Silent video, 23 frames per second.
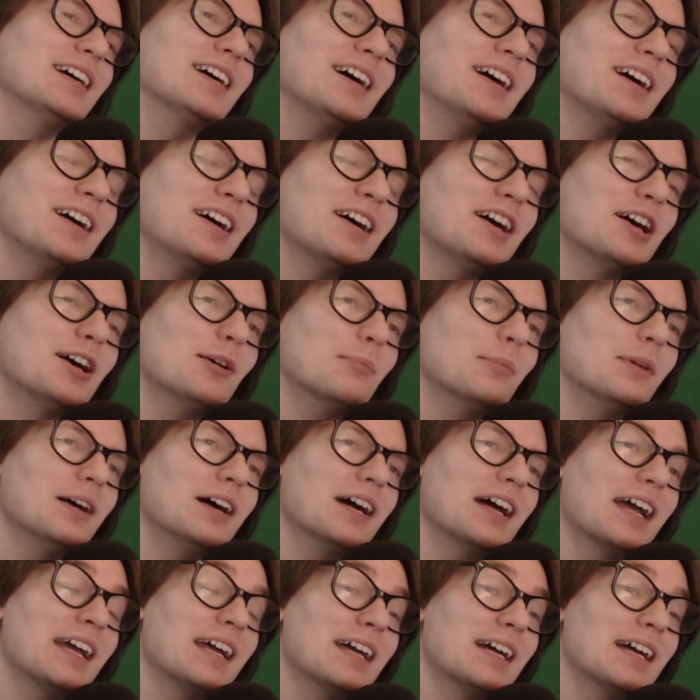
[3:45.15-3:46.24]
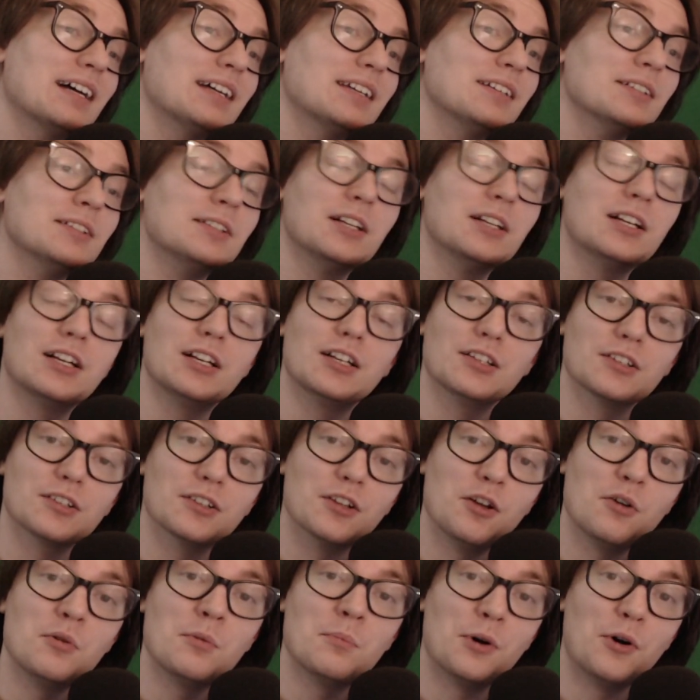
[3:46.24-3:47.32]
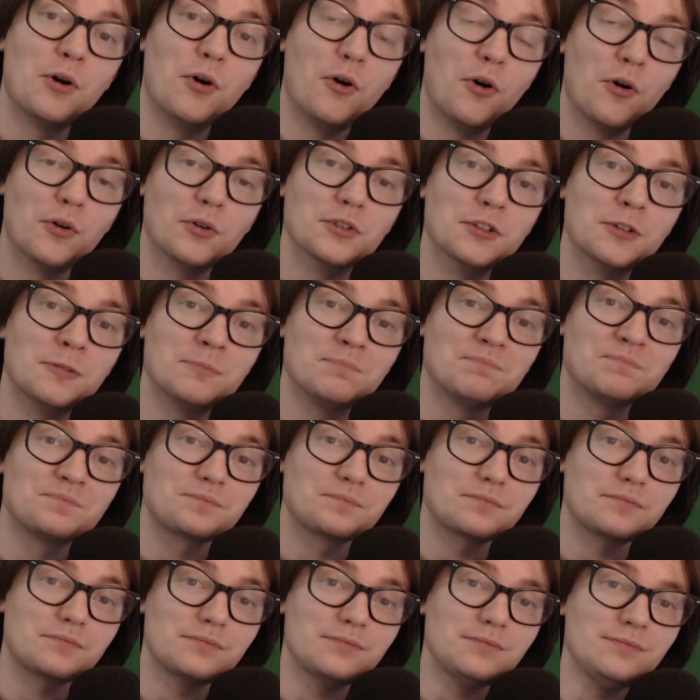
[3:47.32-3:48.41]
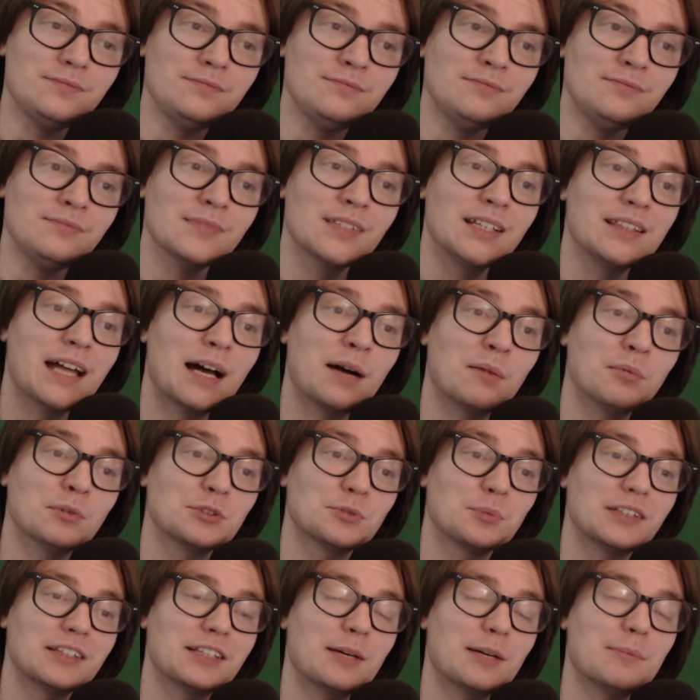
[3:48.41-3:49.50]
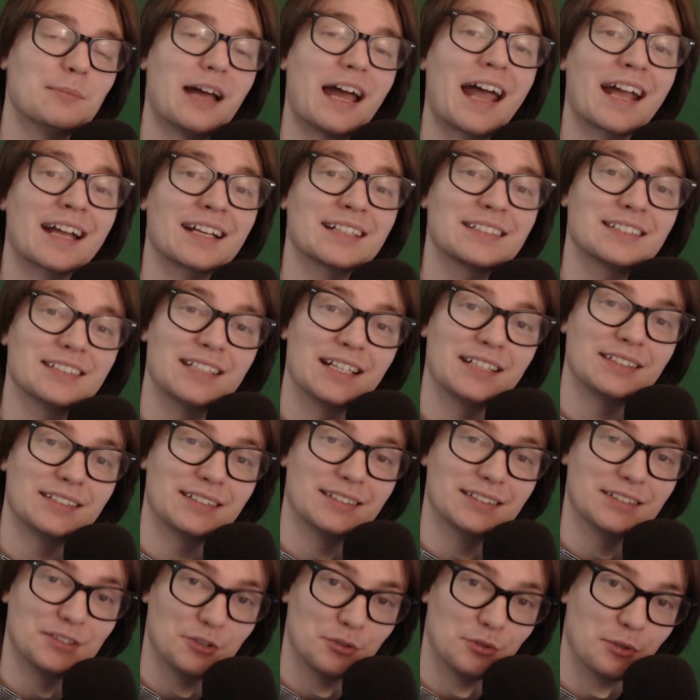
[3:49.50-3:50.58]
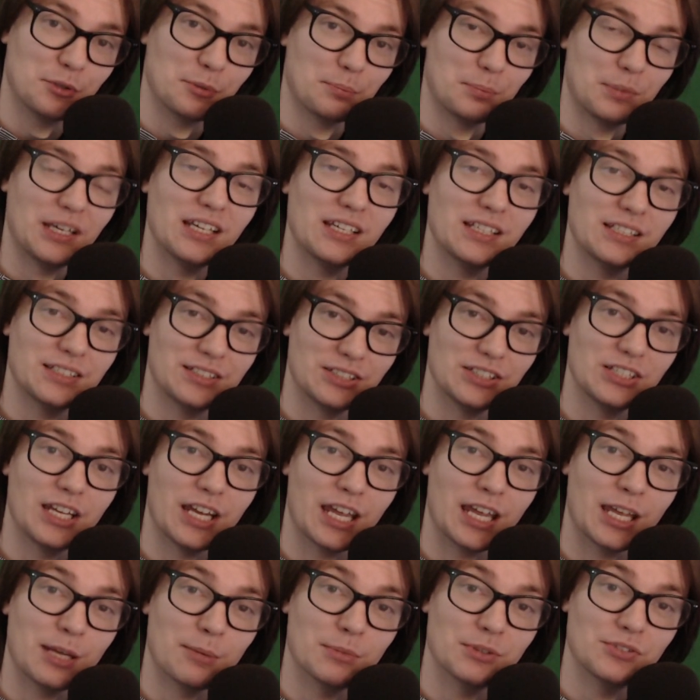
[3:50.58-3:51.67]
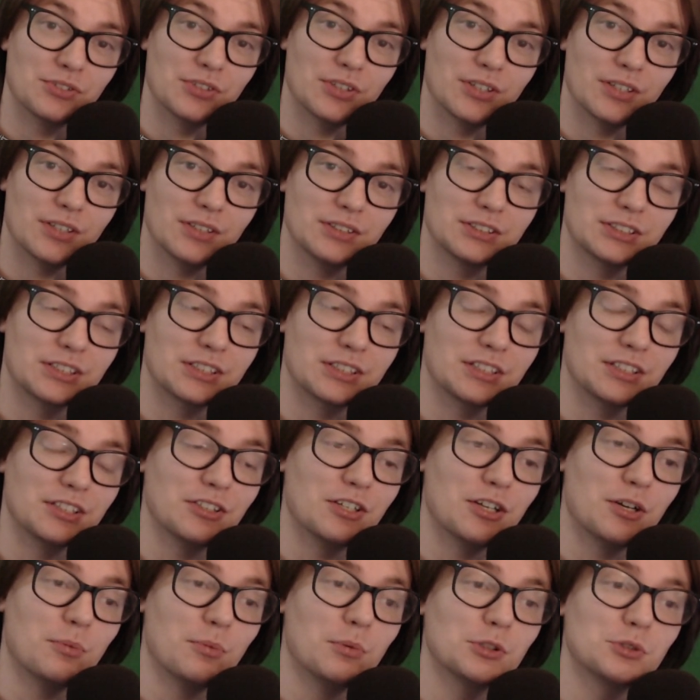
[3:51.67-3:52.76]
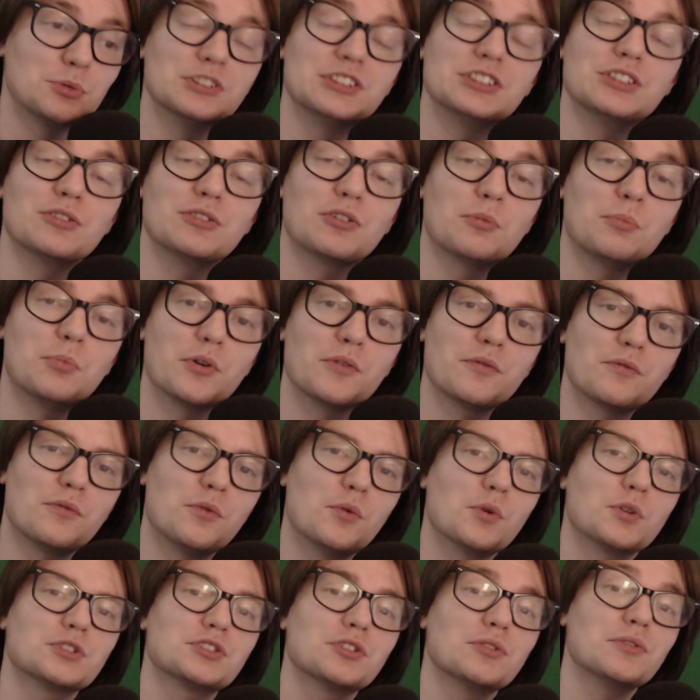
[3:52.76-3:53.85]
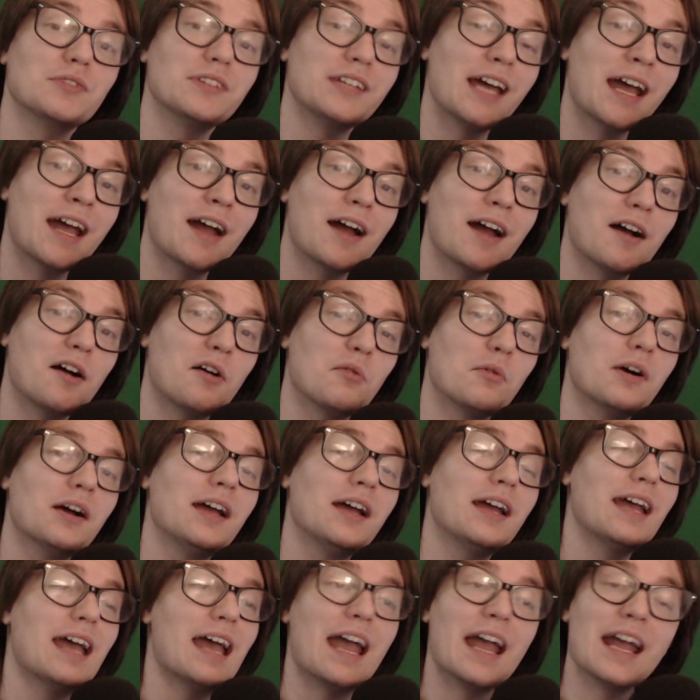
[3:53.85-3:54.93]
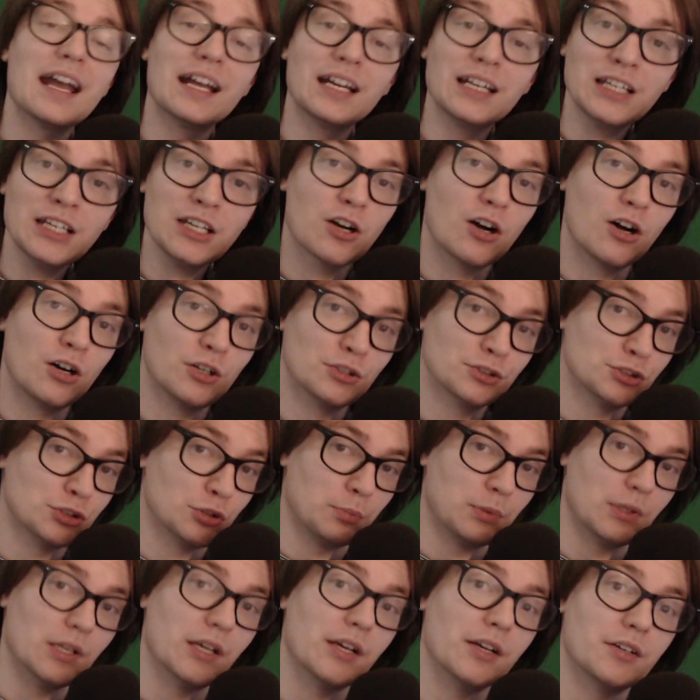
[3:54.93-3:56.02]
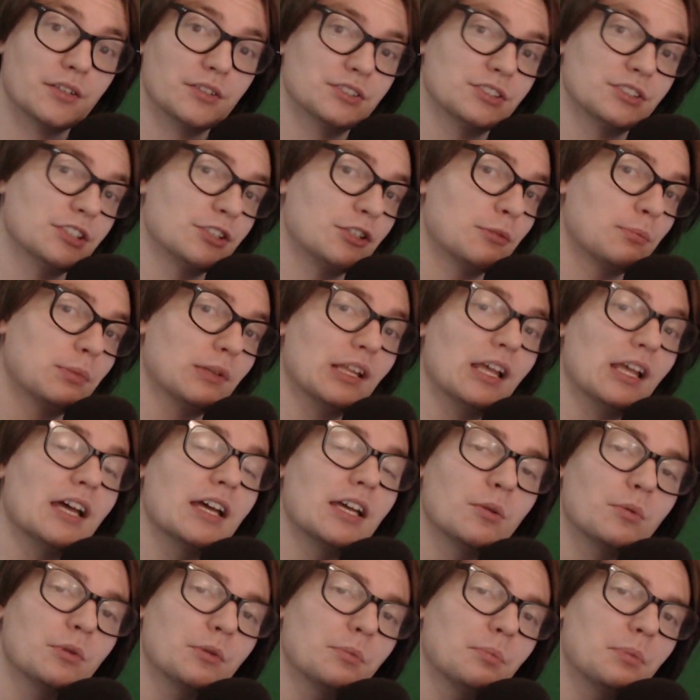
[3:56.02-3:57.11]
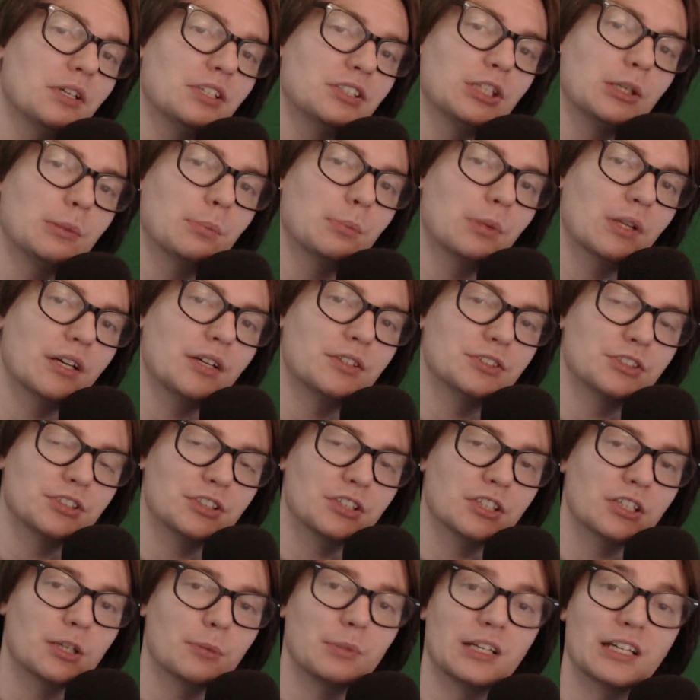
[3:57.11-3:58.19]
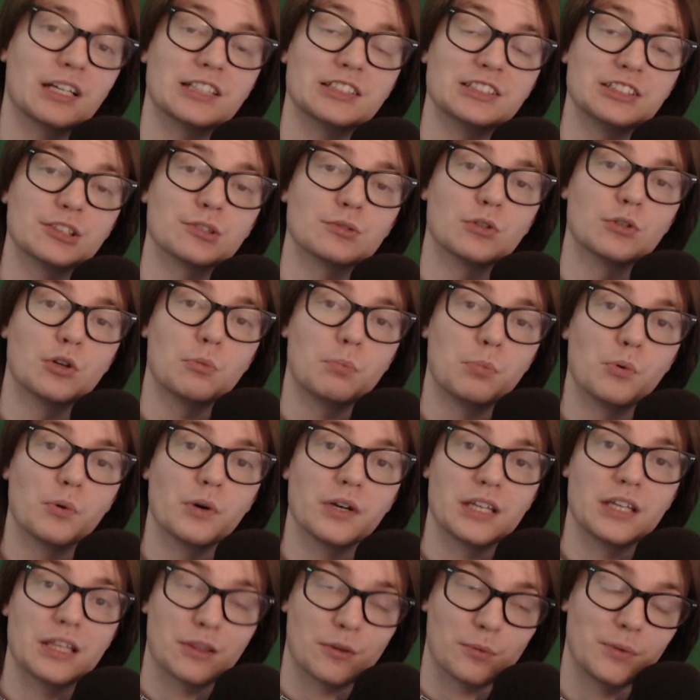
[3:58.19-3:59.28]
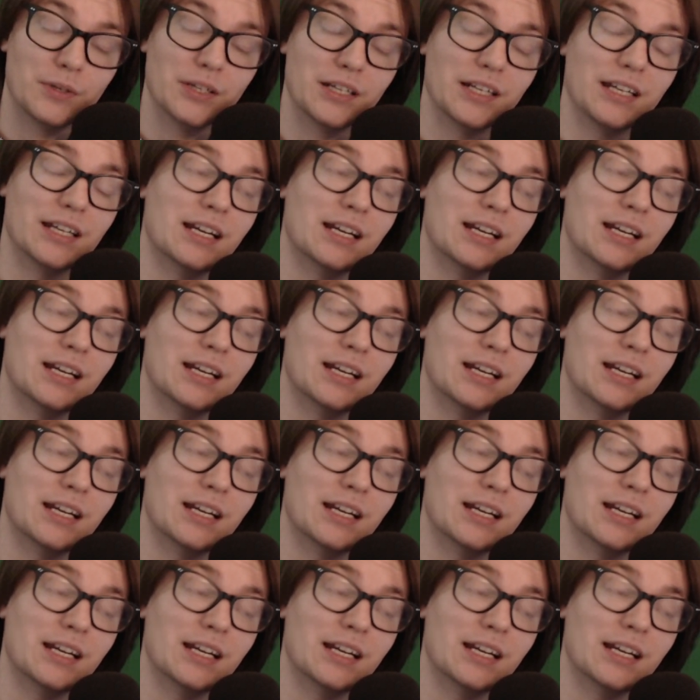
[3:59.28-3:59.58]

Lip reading: And lo and behold, that was with them accidentally doing PC aim assist, which was zero point 0.4. So now any console players that are playing with PC players are going to be at zero point 0.3.